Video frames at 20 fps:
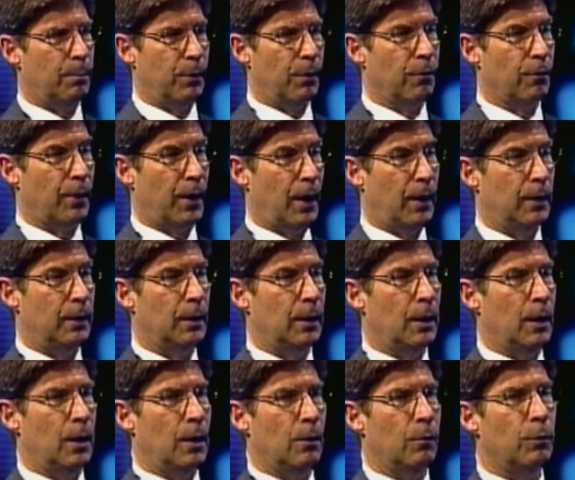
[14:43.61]

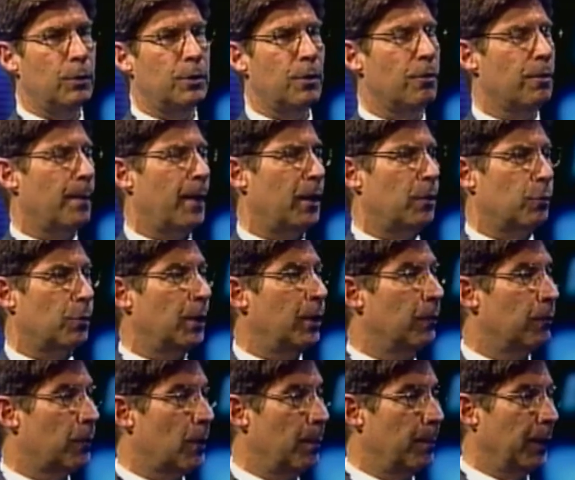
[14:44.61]
mm-hmm. which is about $3
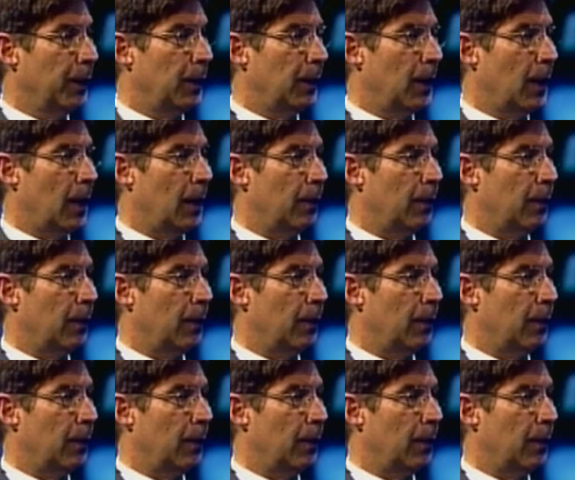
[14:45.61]
to $4 million.